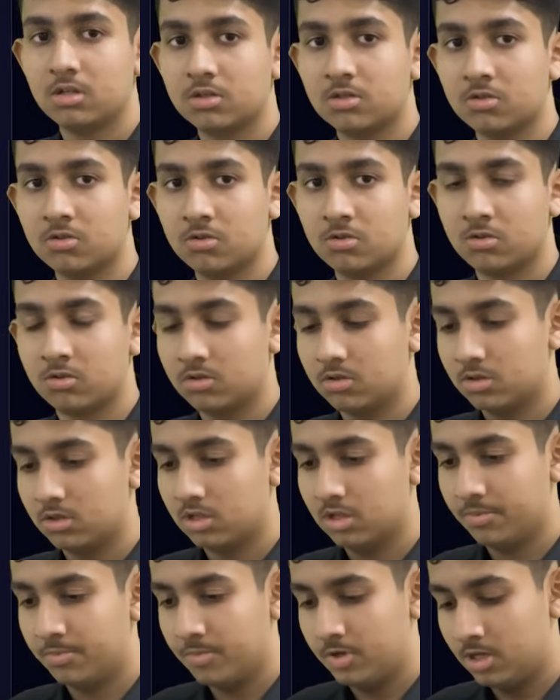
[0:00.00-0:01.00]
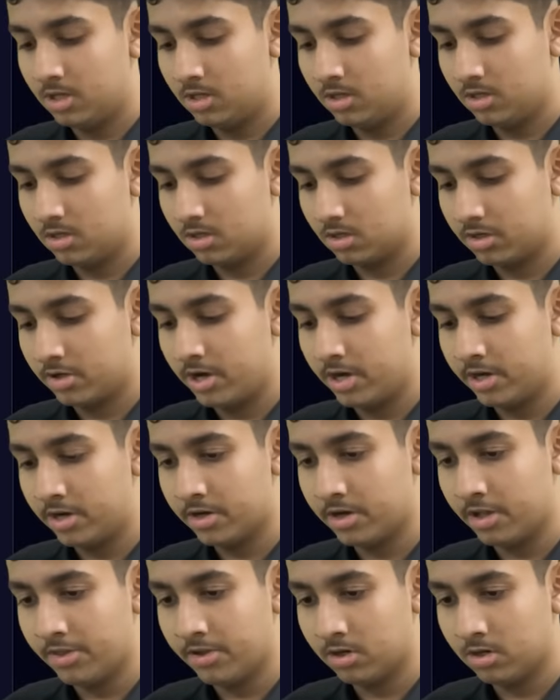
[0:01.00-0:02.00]
So let me create
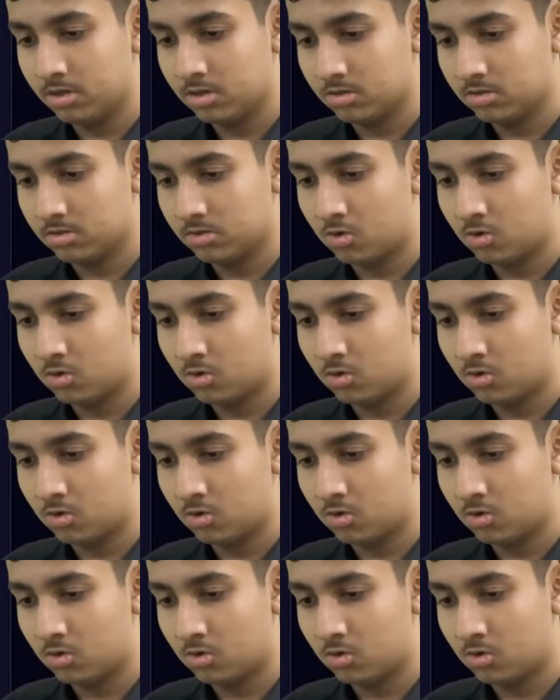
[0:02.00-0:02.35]
another